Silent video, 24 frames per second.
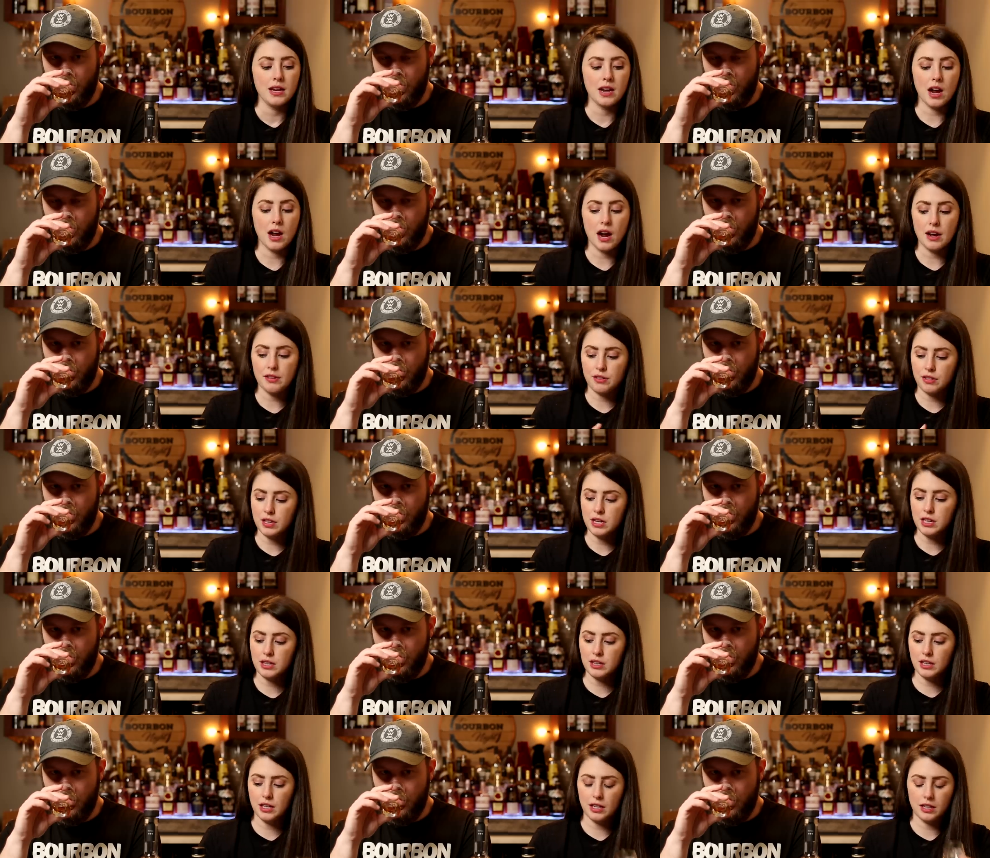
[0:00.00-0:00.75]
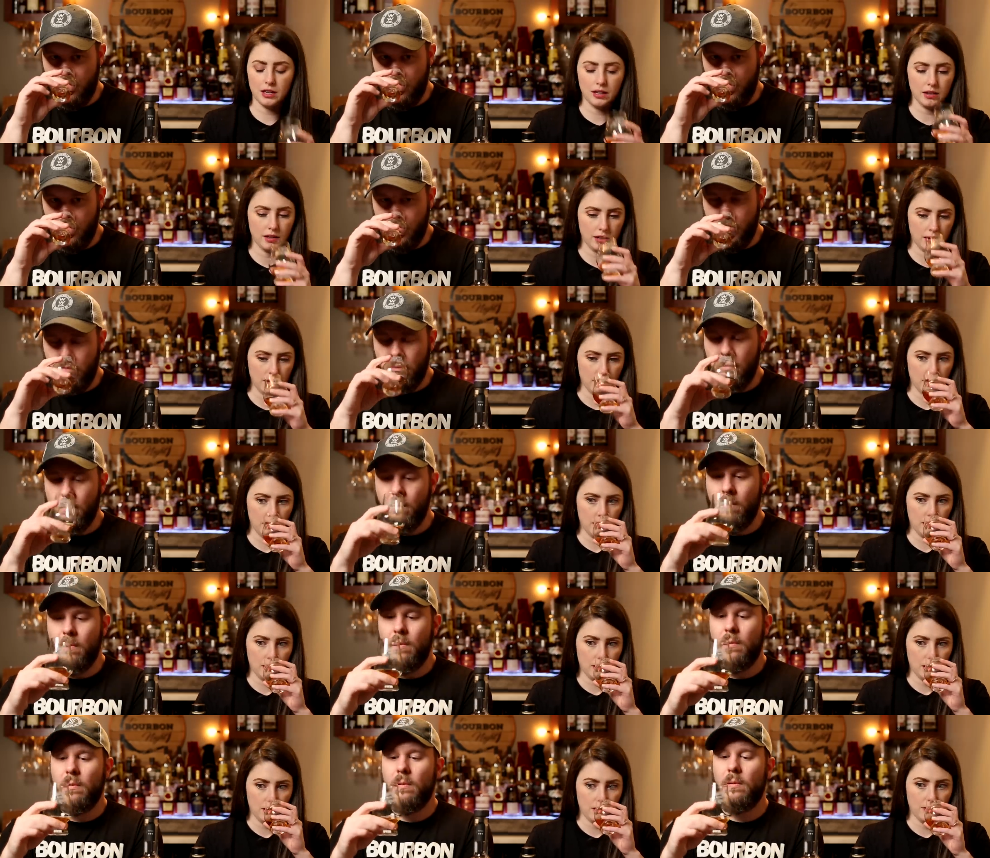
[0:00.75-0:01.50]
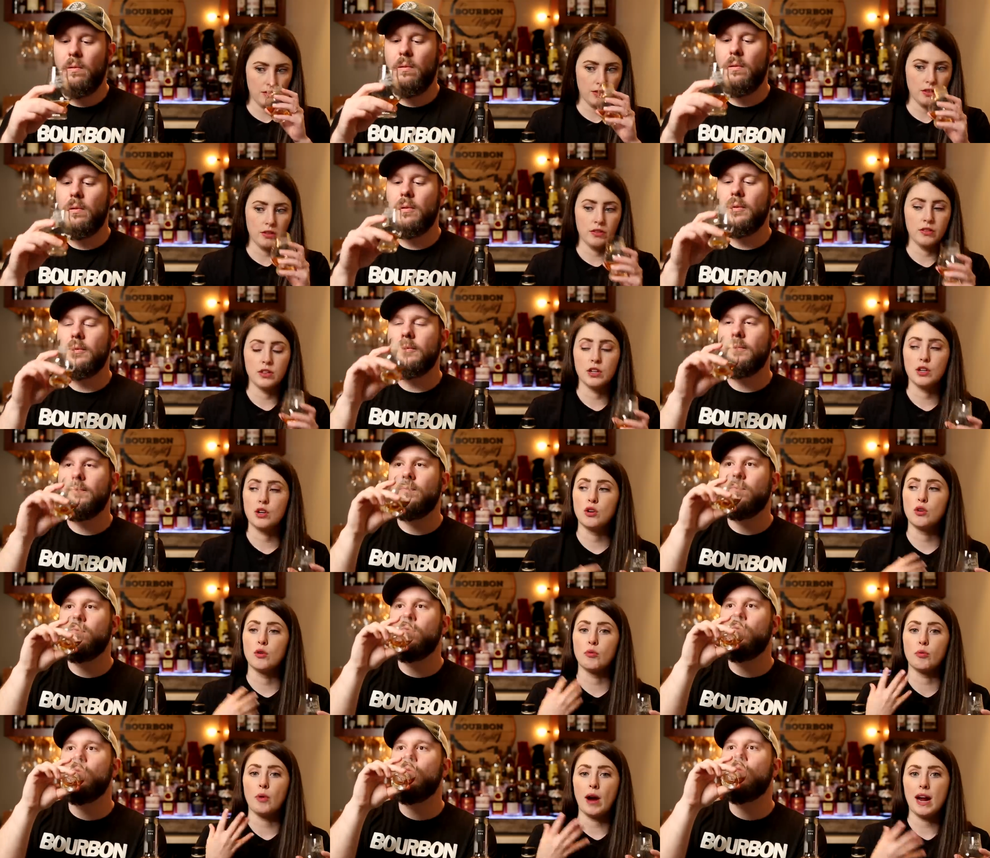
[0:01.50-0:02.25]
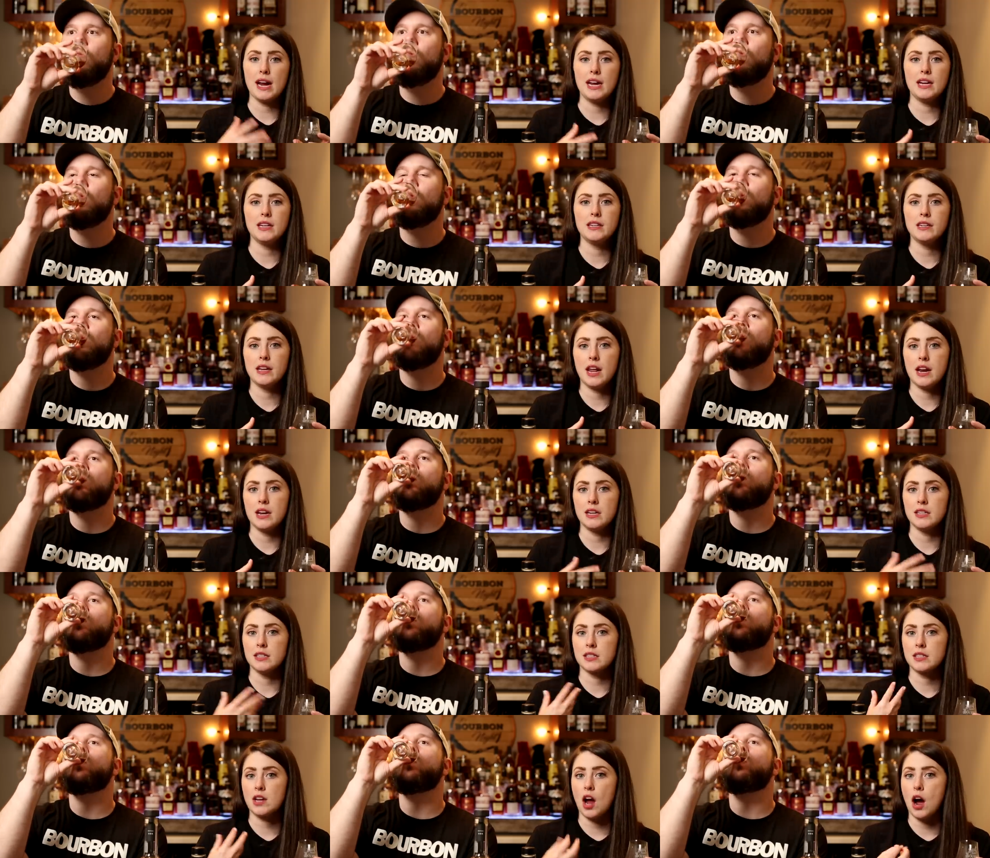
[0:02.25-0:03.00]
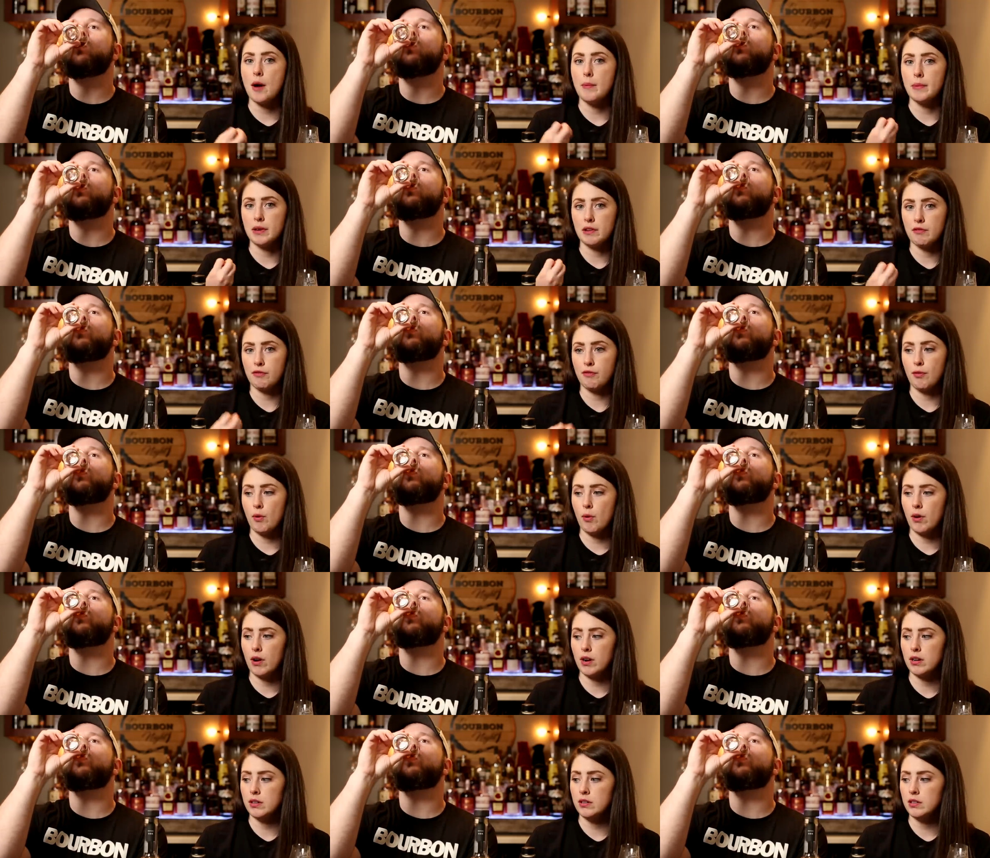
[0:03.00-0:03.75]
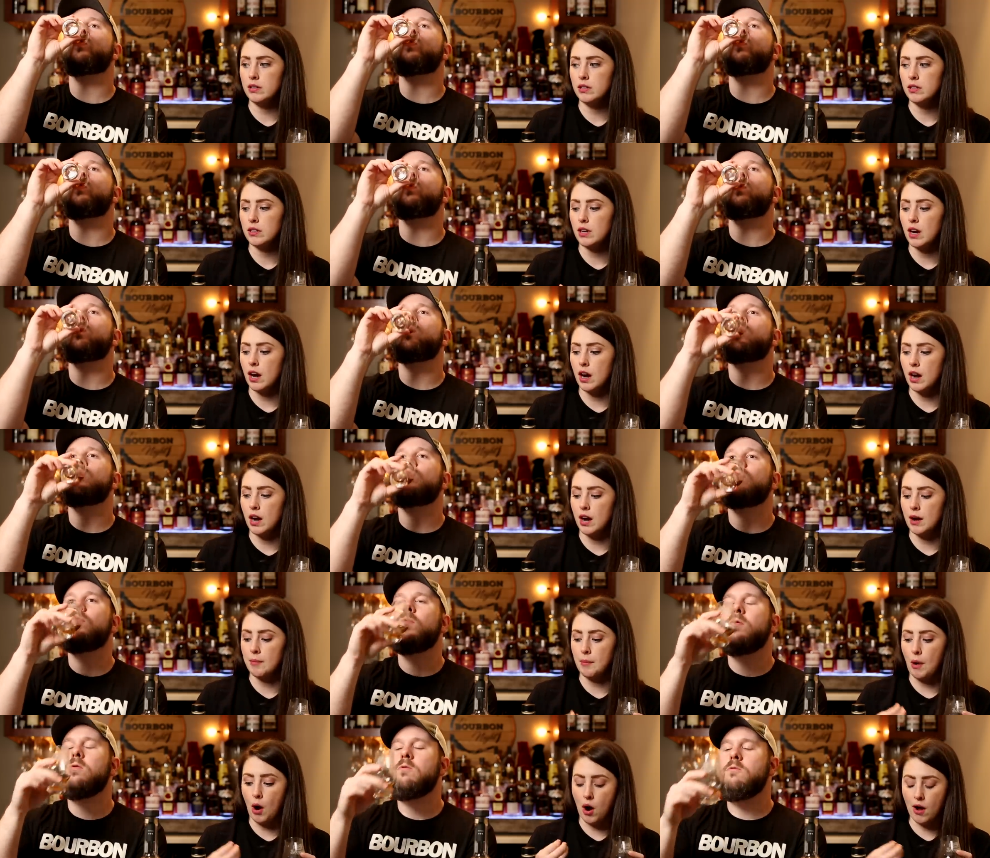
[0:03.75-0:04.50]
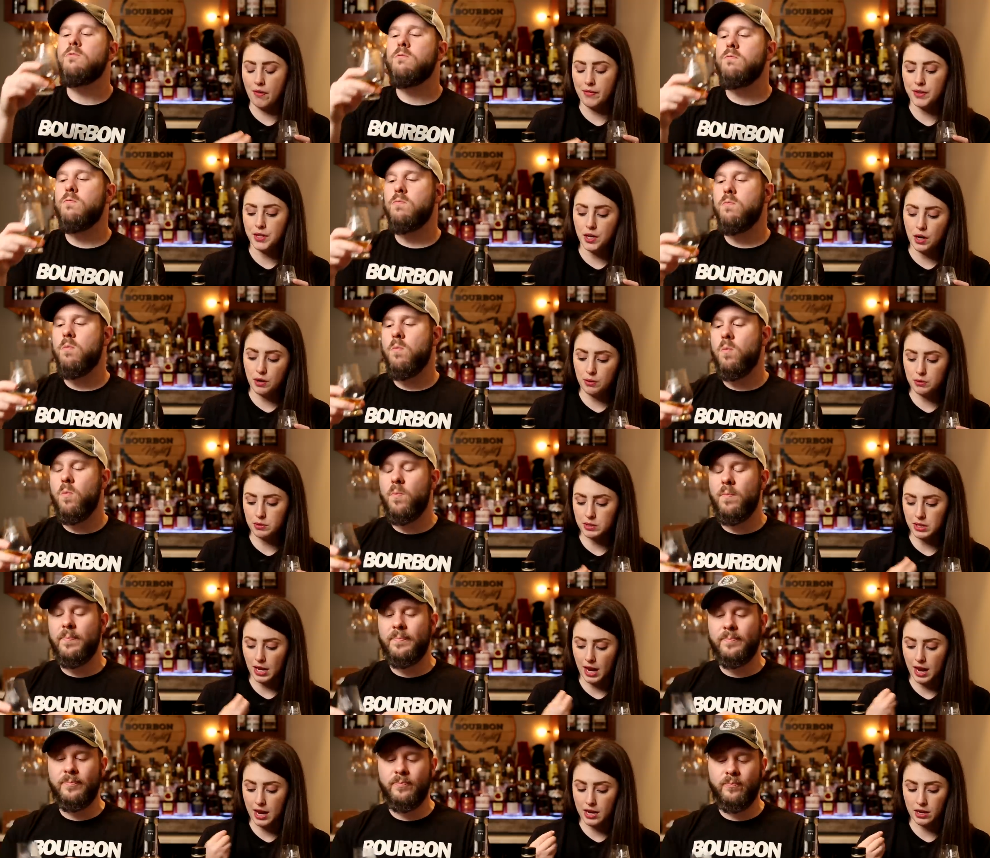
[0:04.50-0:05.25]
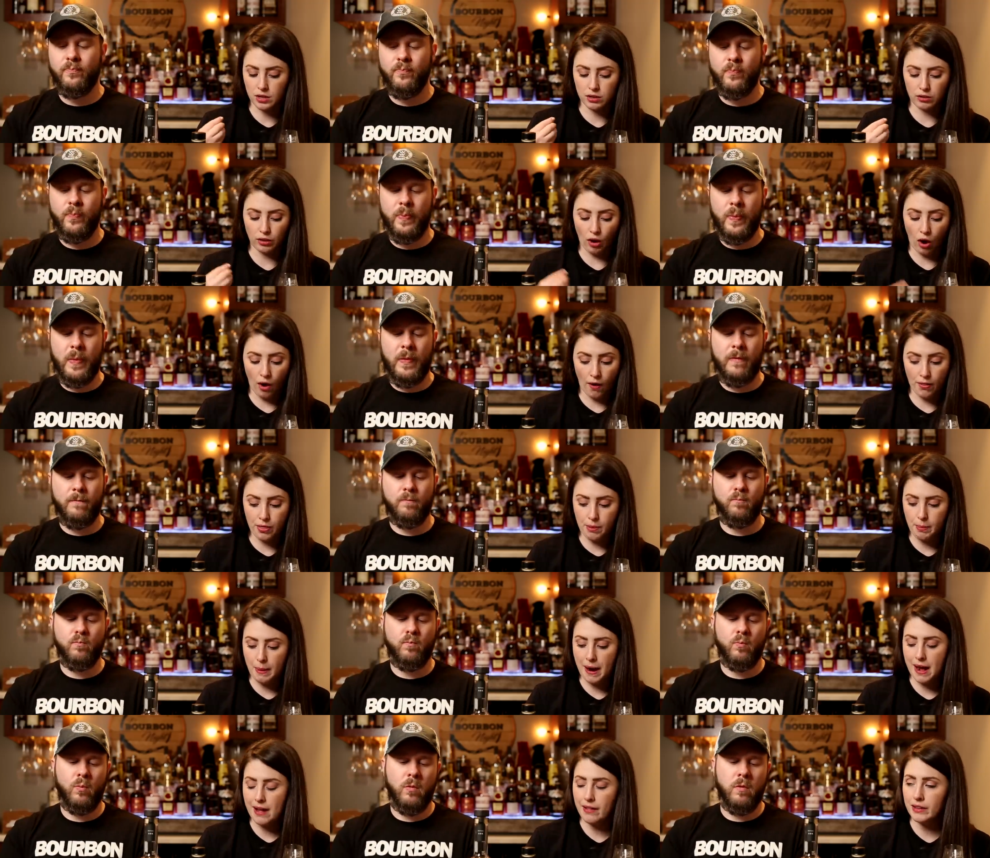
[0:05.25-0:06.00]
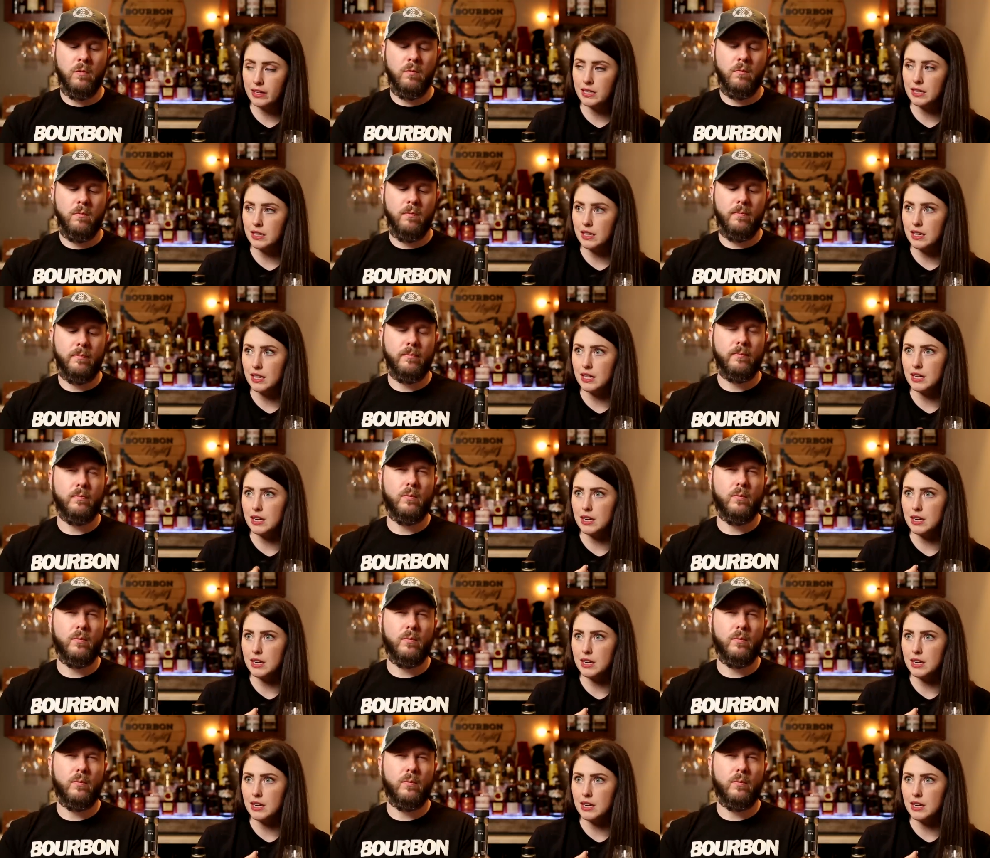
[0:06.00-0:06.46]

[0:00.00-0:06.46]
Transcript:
Speaker 1: Now, I think that the grain that is coming forward um, on the nose and on the palate